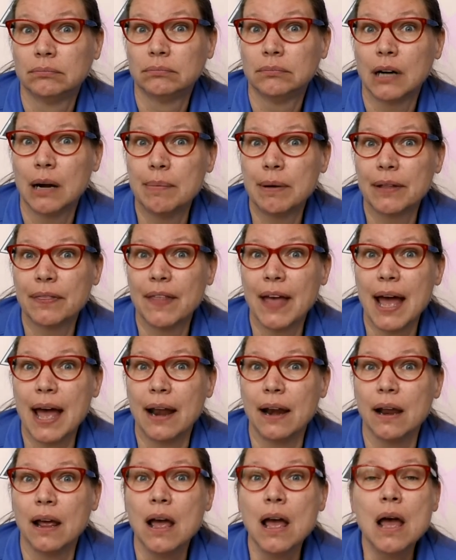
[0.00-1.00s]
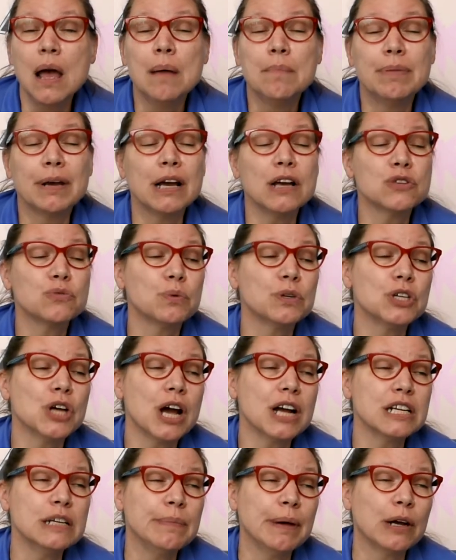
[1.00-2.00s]
How about that? Because we
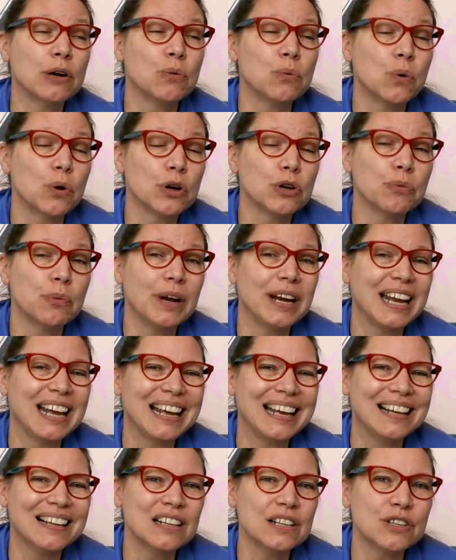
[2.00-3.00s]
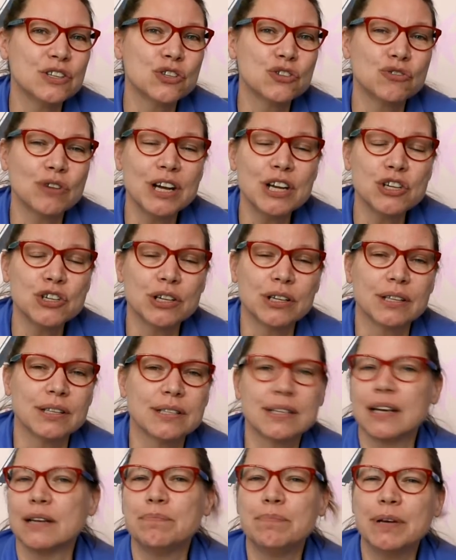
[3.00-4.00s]
talked about award-winning
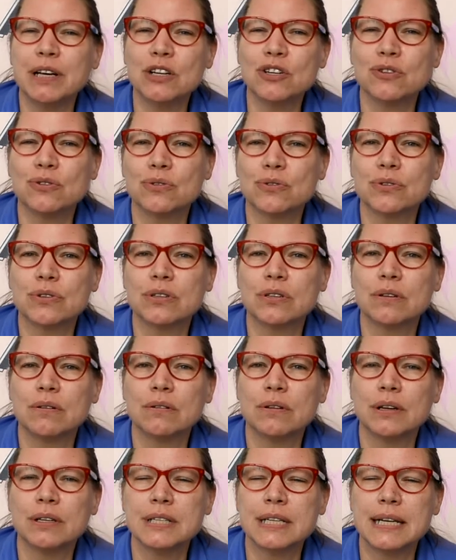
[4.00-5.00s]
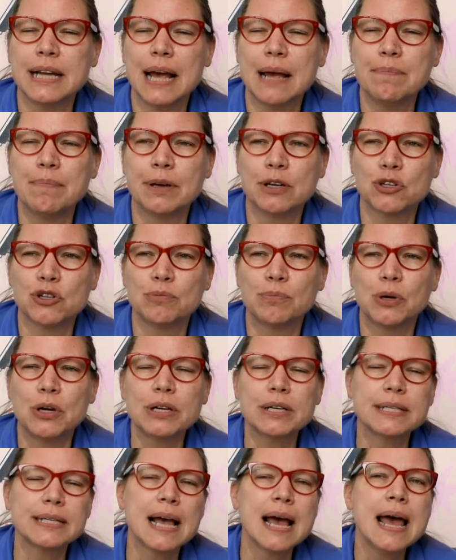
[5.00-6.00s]
illustrations and pictures today, picture
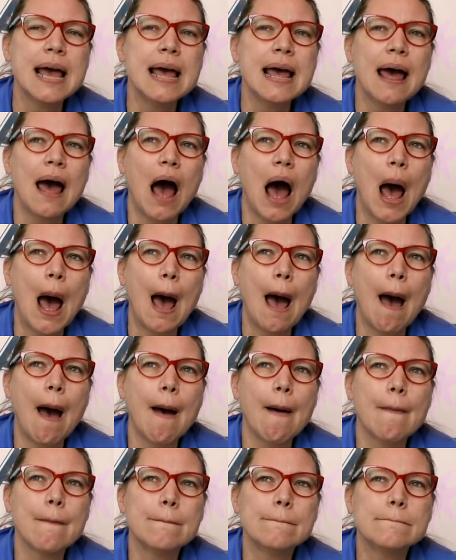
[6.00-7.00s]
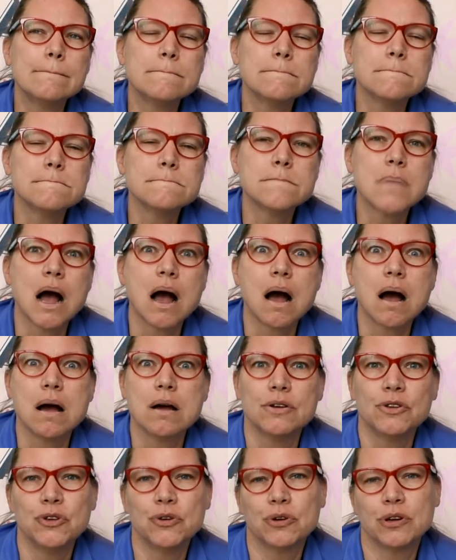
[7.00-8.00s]
books.
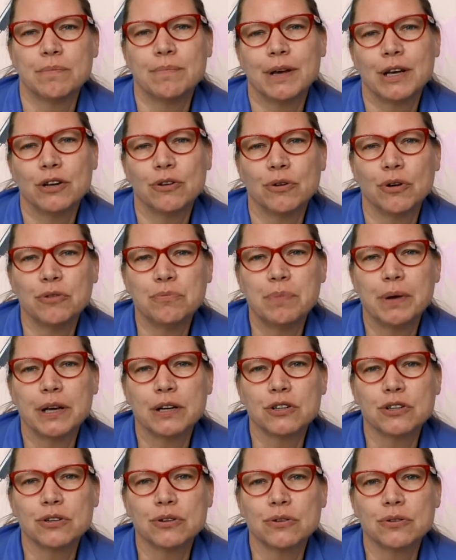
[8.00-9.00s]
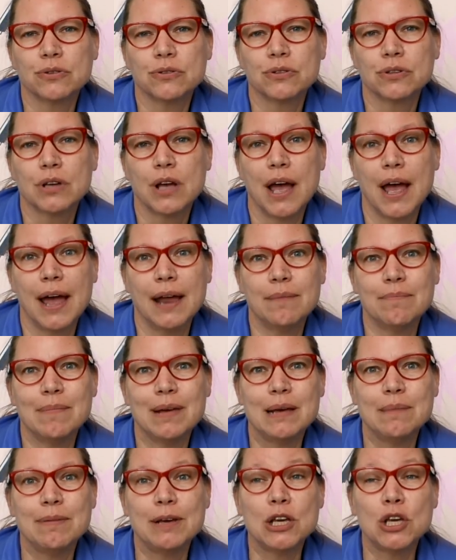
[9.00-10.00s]
You can make your own pictures, and
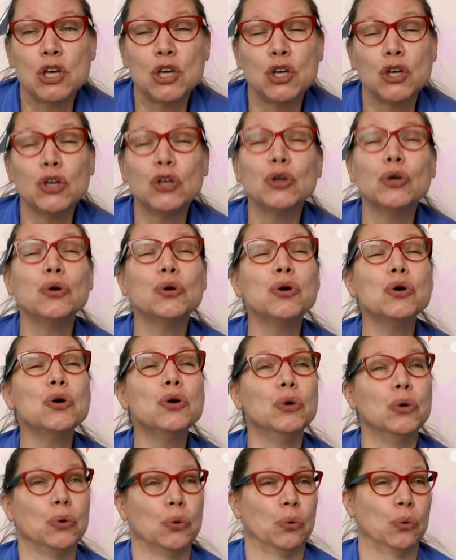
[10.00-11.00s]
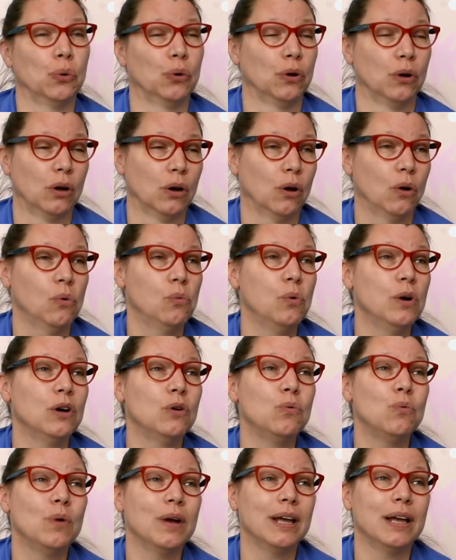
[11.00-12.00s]
maybe you
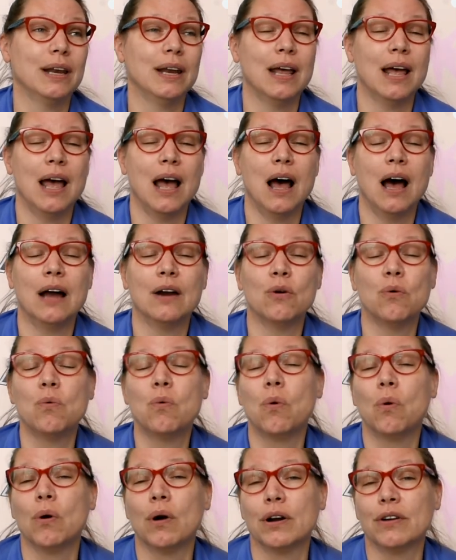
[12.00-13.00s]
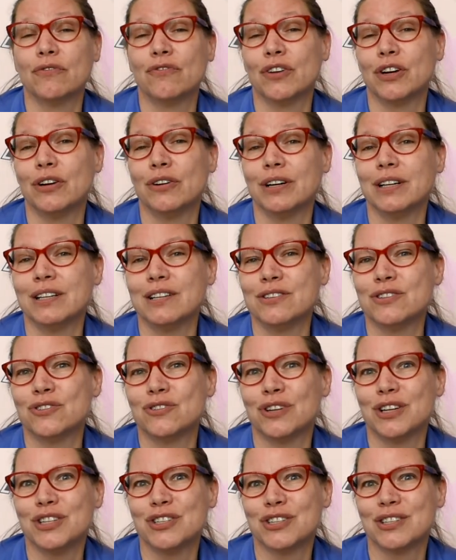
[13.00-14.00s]
will win an award for your
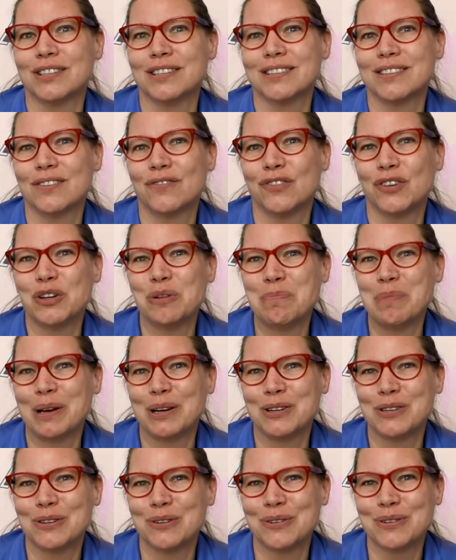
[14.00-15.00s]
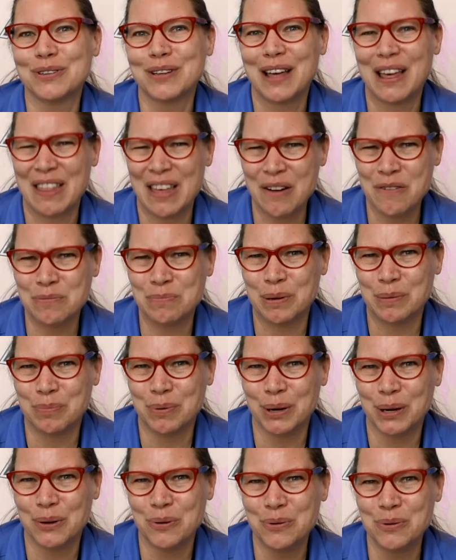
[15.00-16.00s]
illustrations, for your pictures. That would be
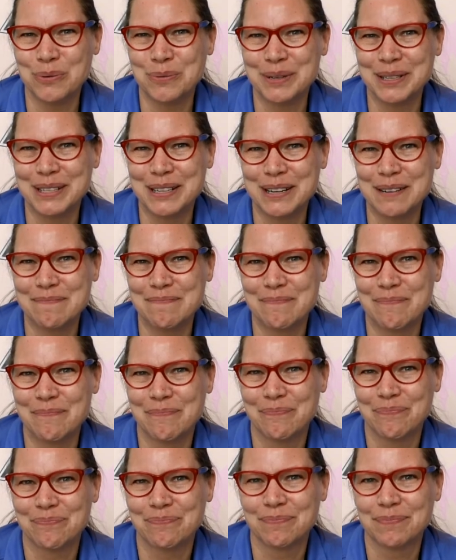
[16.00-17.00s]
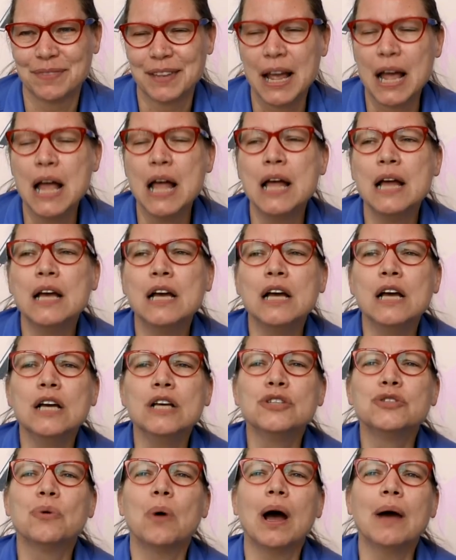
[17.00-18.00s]
pretty cool, wouldn't it?
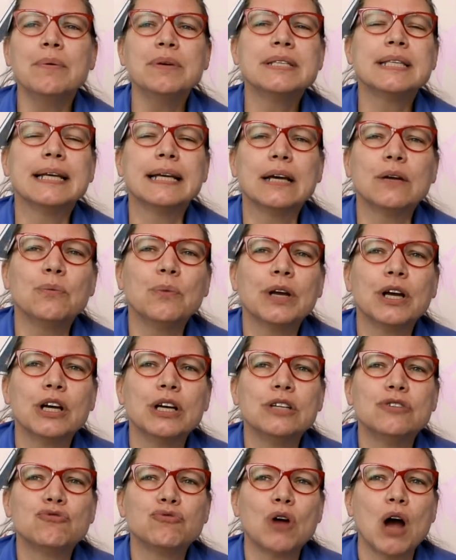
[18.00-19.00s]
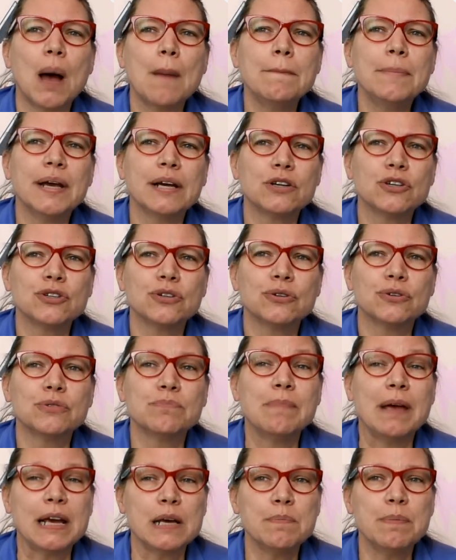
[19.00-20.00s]
So I was thinking we could draw
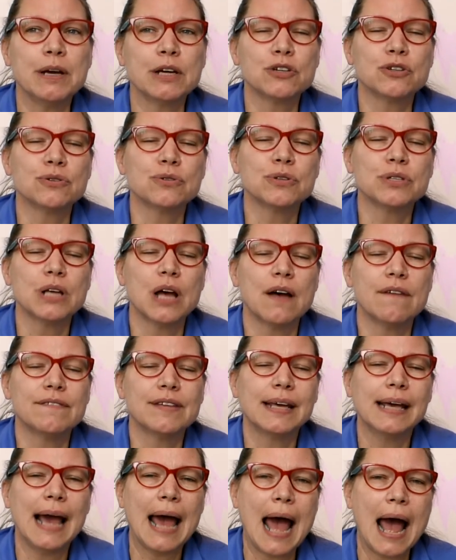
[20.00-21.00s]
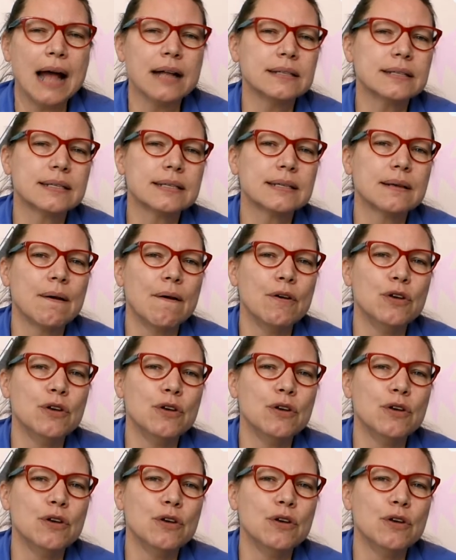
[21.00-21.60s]
pictures, make pictures of cats.